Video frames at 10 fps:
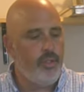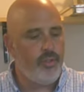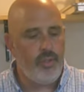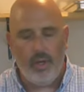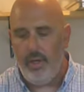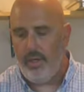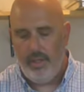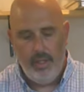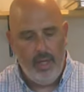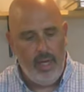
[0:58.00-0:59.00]
to
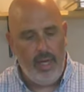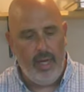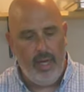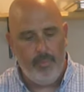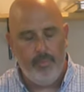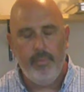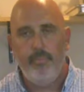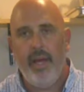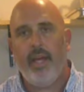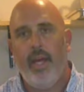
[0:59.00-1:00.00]
start
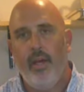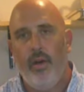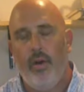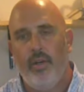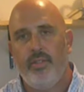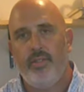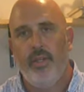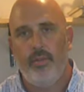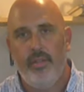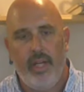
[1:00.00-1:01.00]
making our
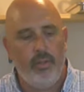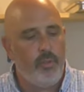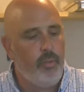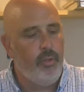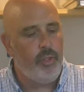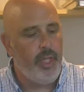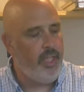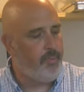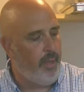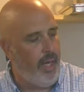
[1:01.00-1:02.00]
Stilton English blue
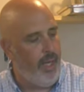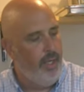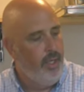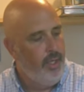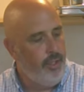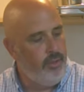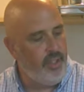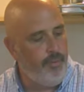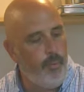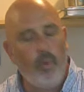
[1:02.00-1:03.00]
cheese by
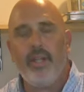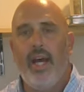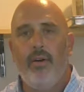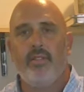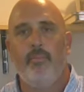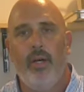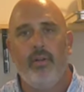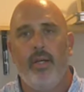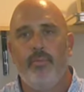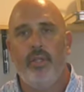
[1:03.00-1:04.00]
using 4 gallons of
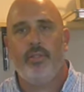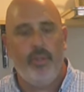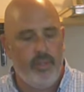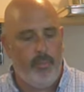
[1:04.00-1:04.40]
milk. I'm just using